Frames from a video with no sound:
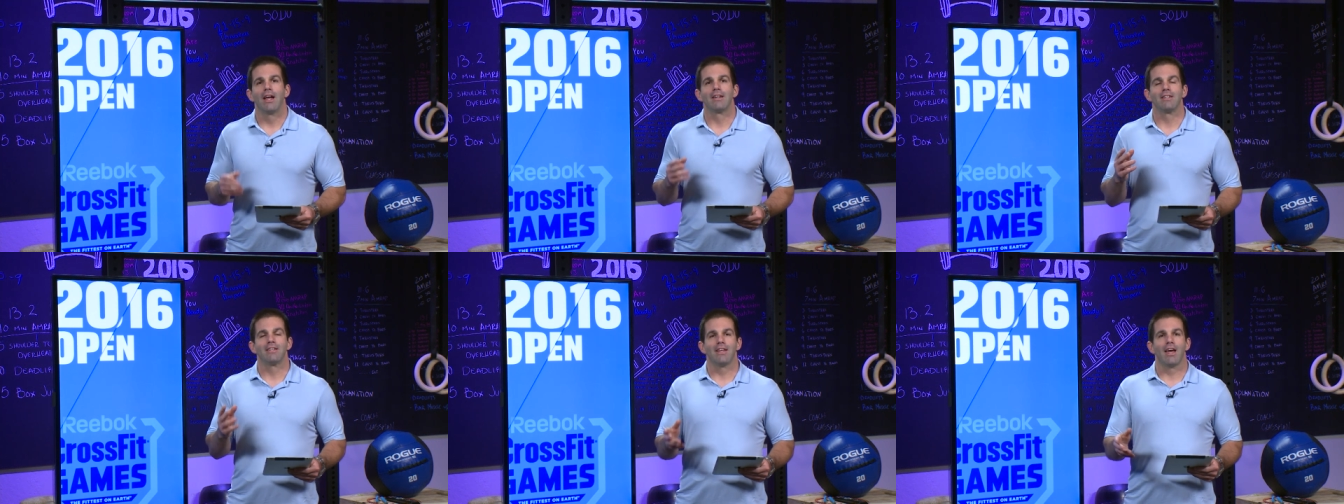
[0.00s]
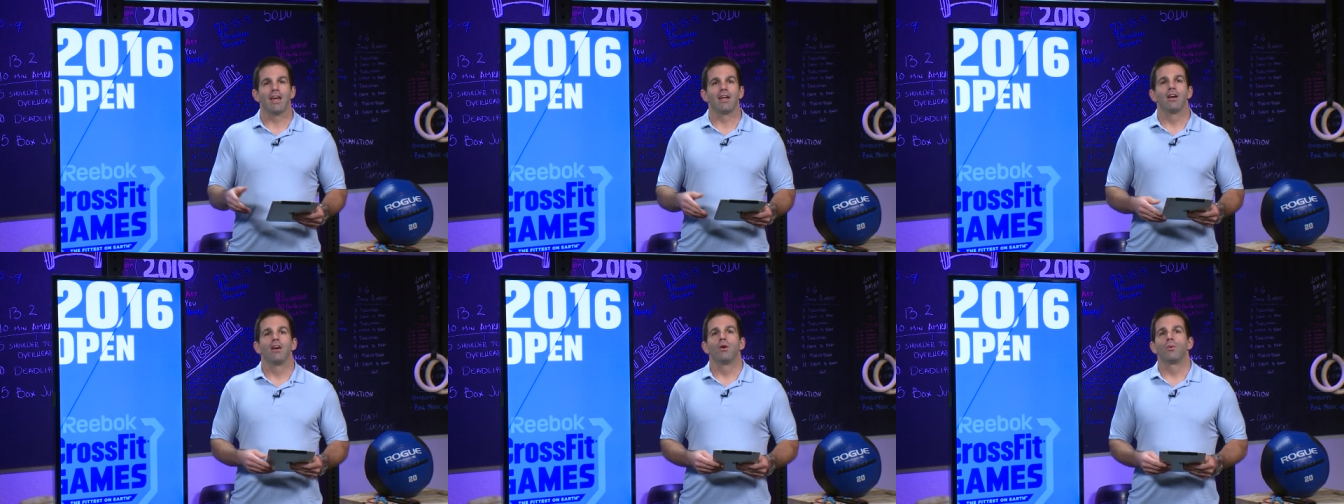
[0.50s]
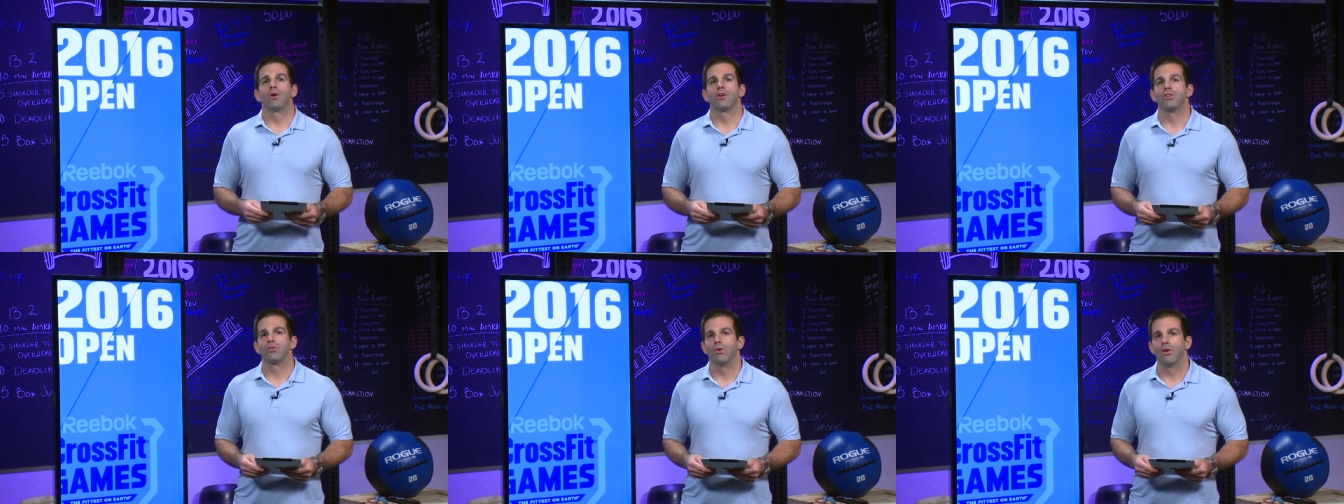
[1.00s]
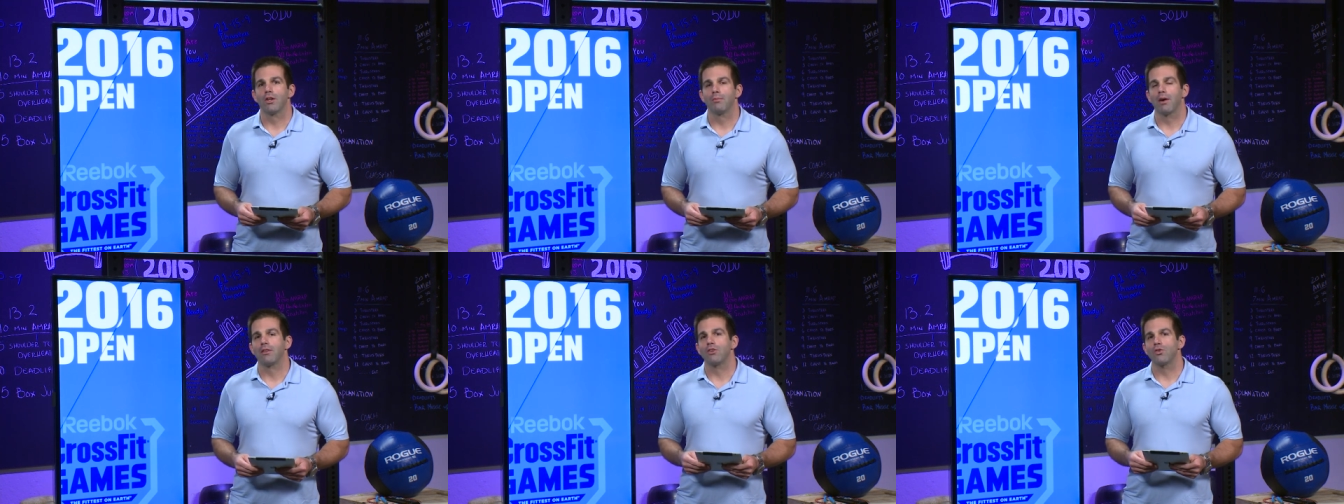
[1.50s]
And today, we are joined
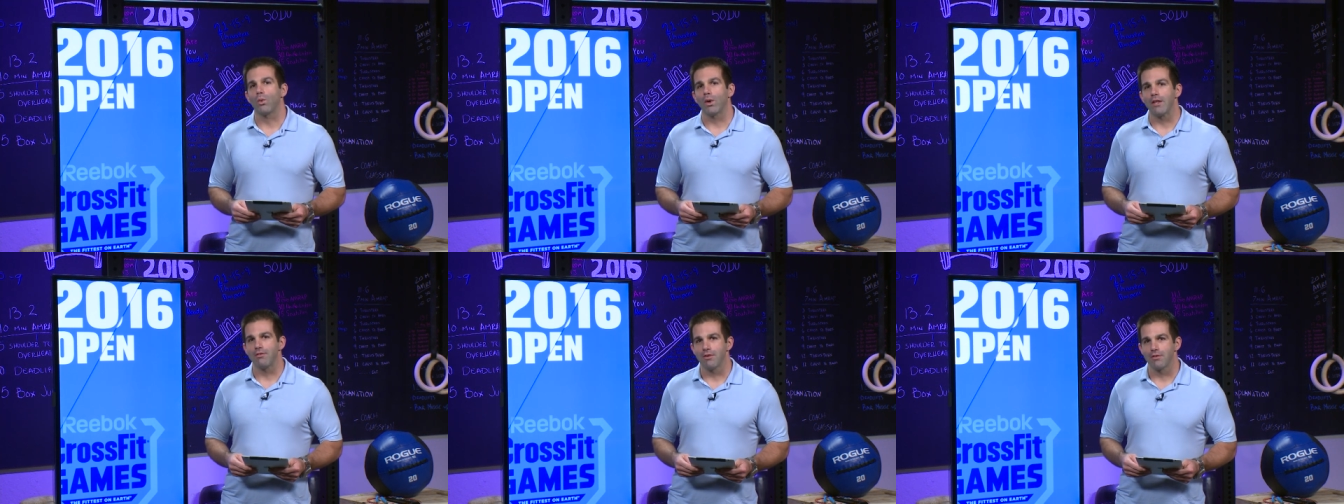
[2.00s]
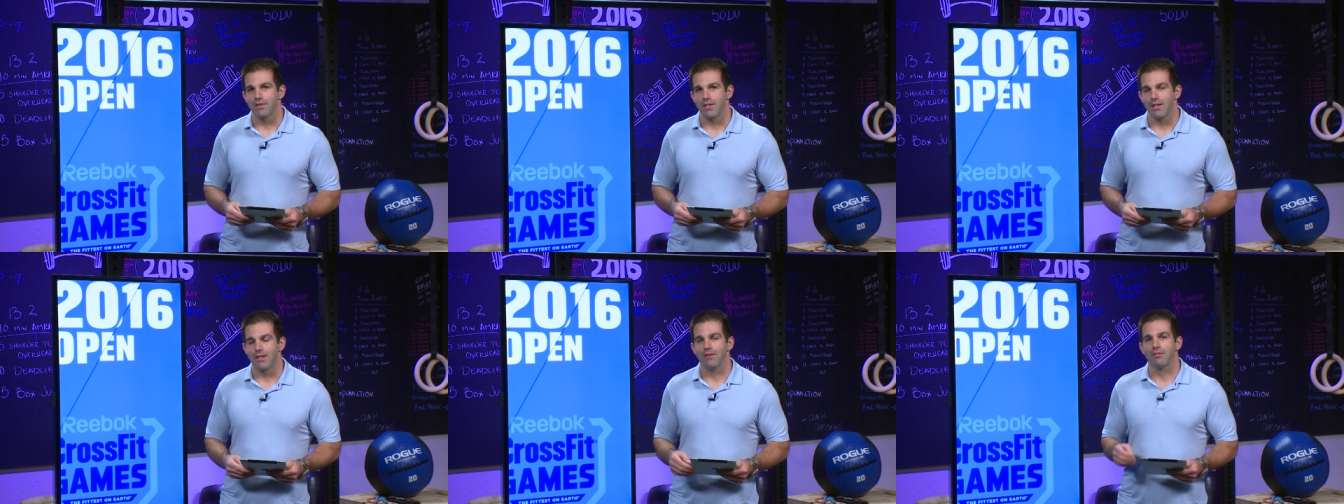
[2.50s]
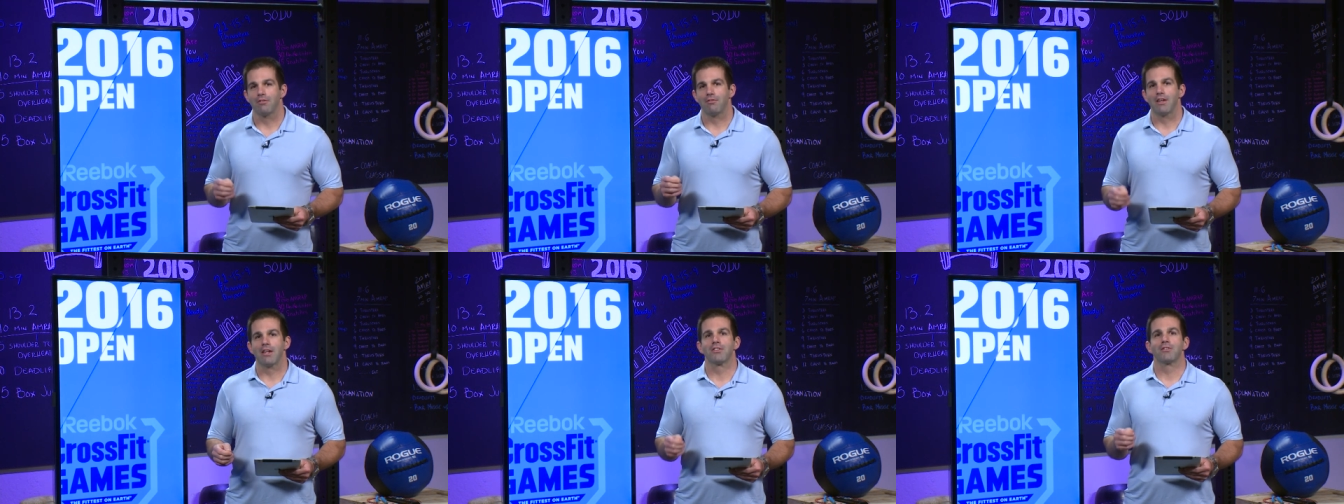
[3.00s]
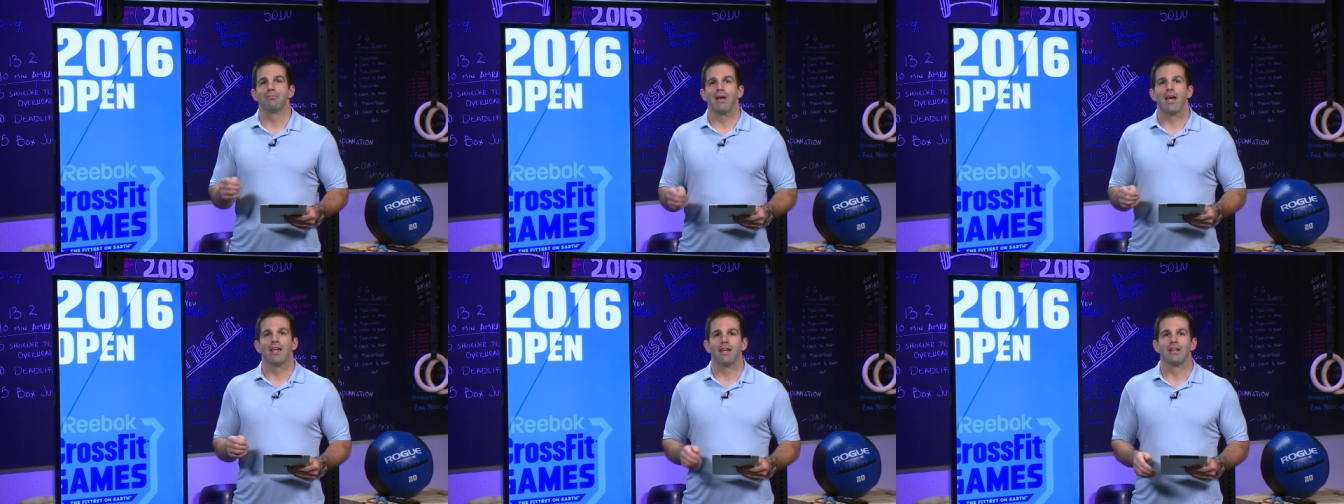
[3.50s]
by the twenty fifteen Fittest
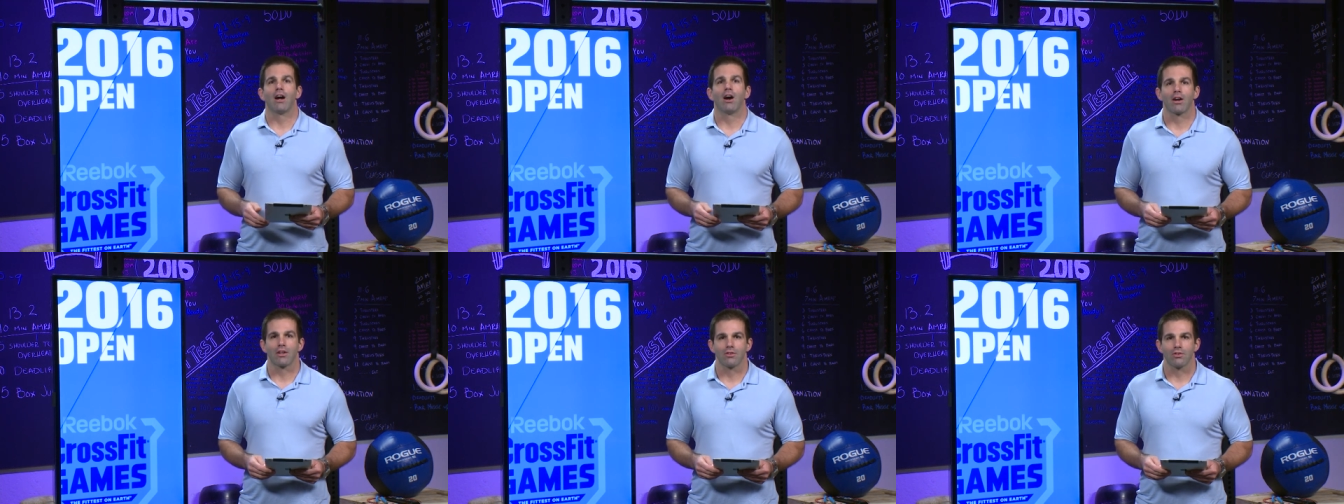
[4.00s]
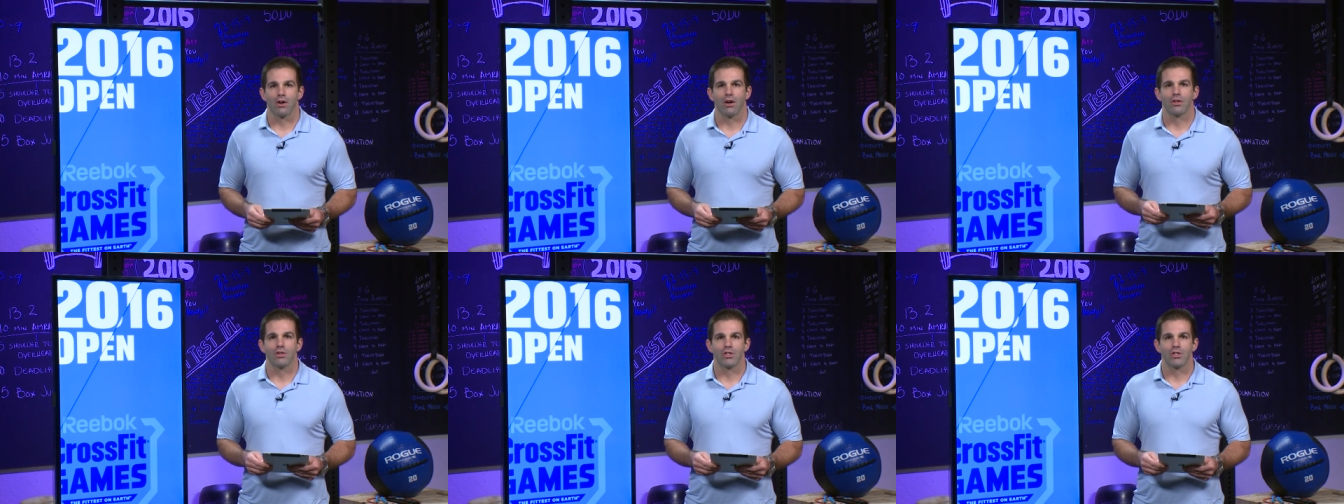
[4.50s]
Man in Arkansas,